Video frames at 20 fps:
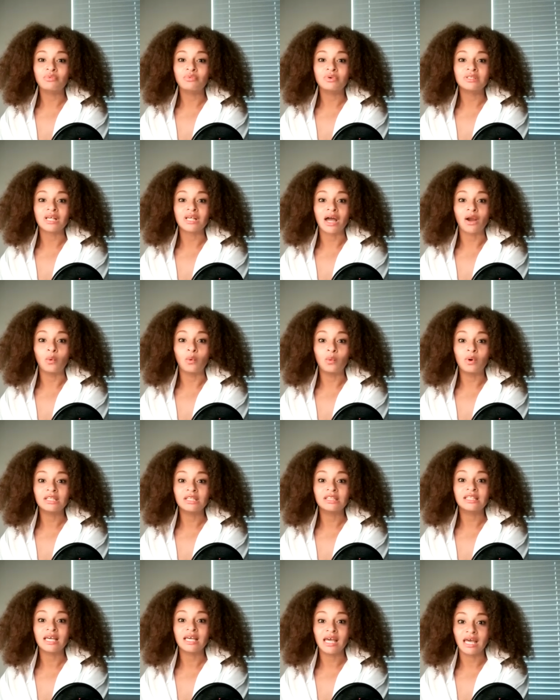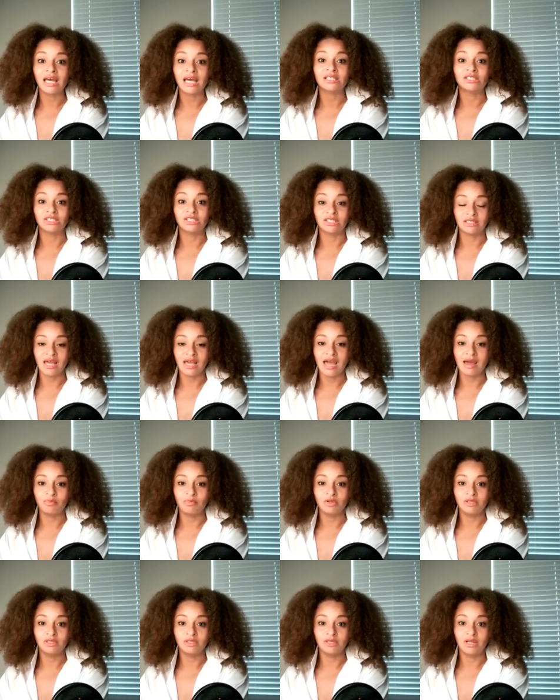I was like, what the heck just
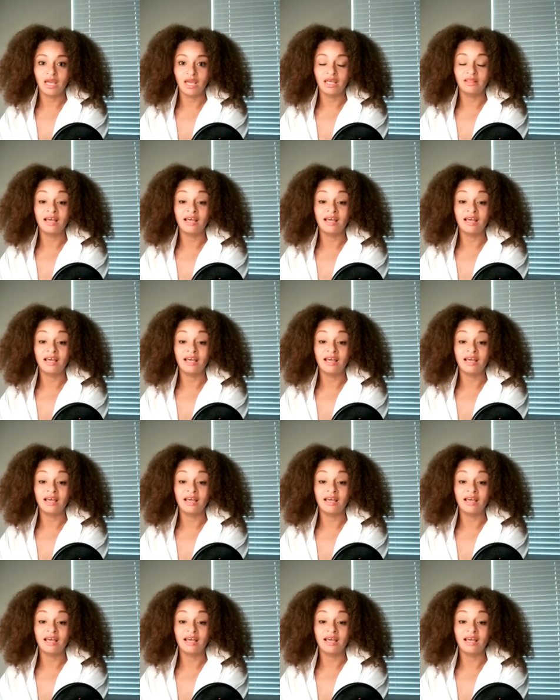happened?